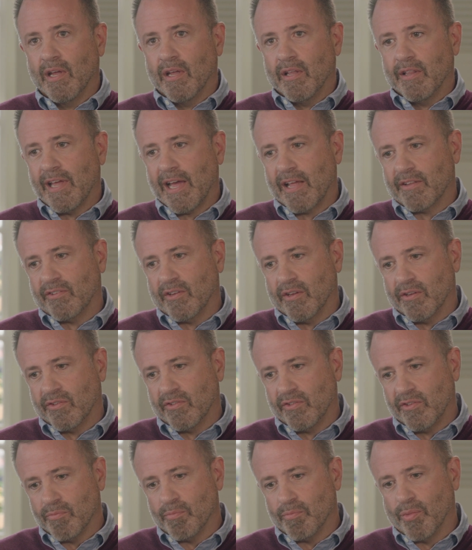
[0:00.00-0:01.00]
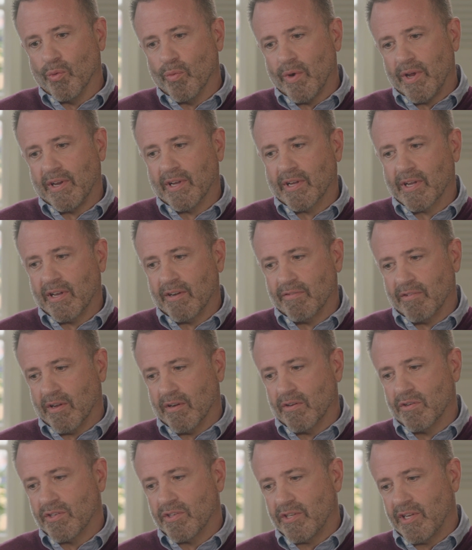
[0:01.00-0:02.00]
that's a simple way to kind of
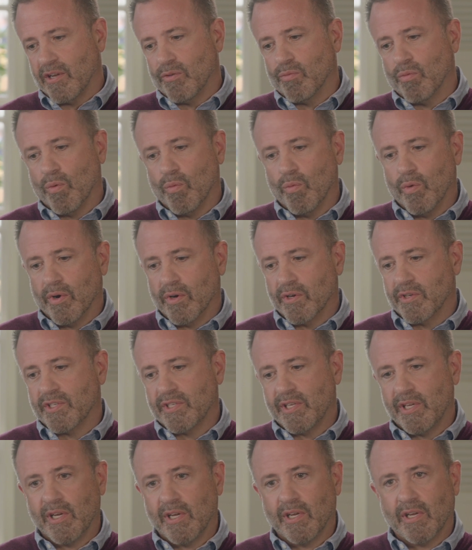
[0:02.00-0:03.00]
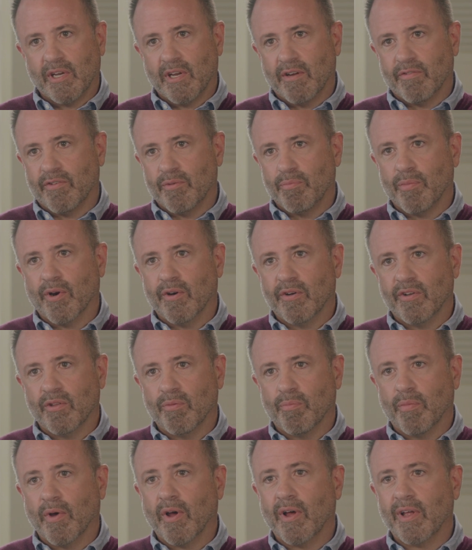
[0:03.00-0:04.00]
understand what we're seeing in every part of the
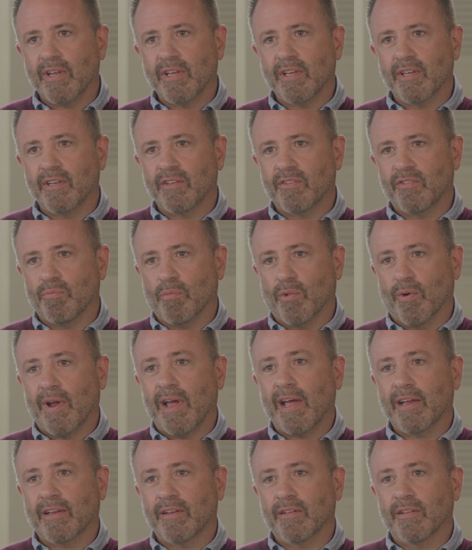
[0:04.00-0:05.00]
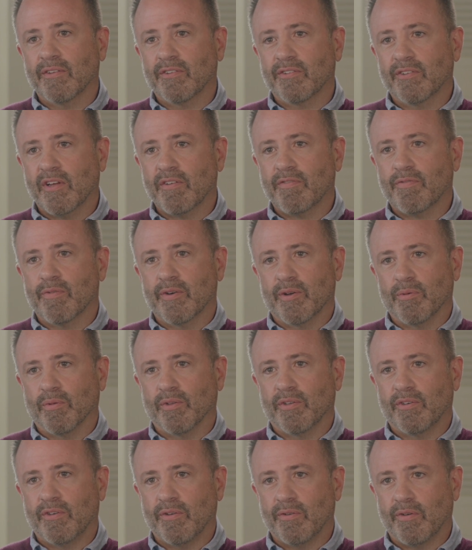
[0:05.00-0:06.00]
body, and it's miraculous stuff we're able
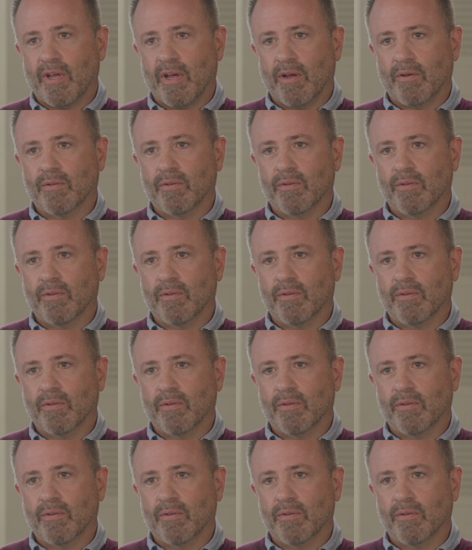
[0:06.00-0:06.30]
to do now.